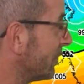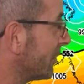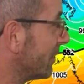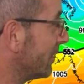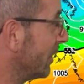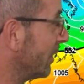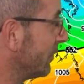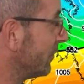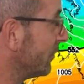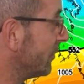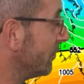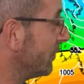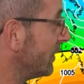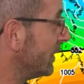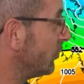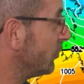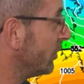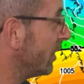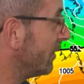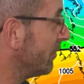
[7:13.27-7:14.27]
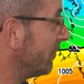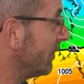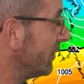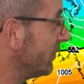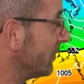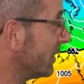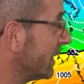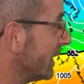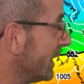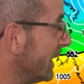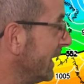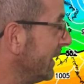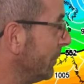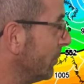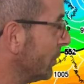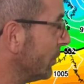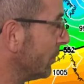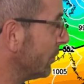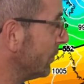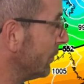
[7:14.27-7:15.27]
closer to the GFS and
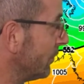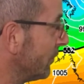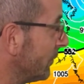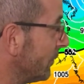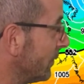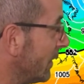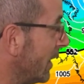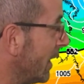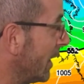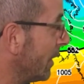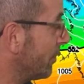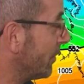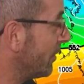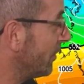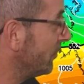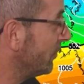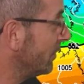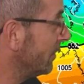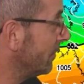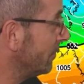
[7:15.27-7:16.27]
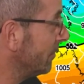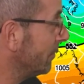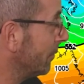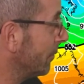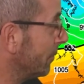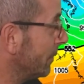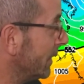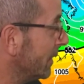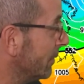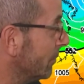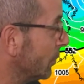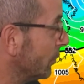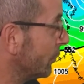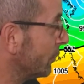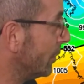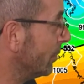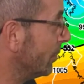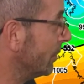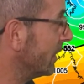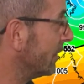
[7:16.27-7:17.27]
Canadian models, high pressure being more
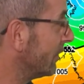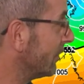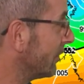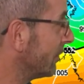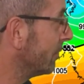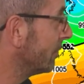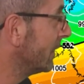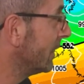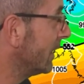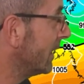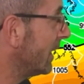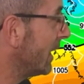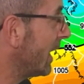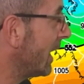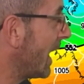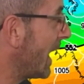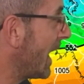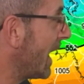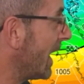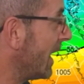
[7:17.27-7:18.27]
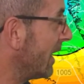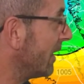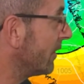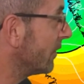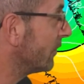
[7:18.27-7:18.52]
dominant, and